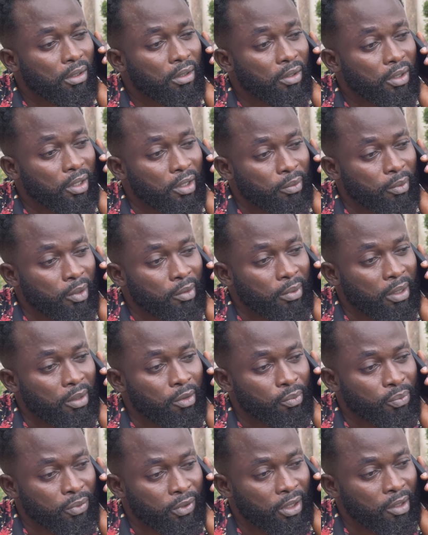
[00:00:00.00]
Okay, Mom,
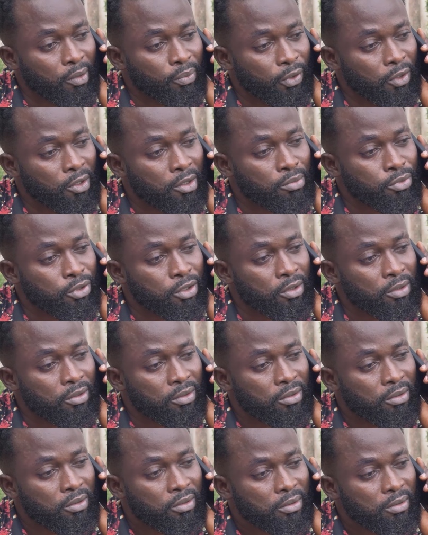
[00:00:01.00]
I'll be home
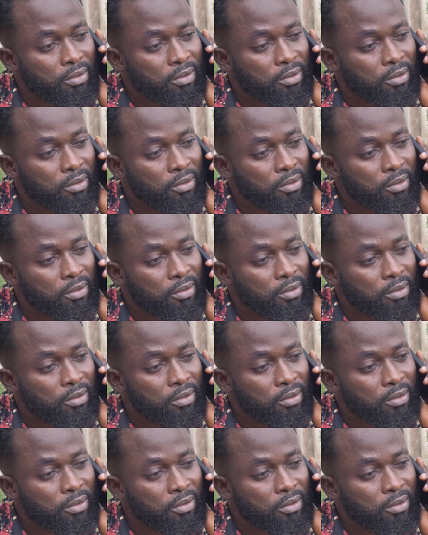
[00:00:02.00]
soon.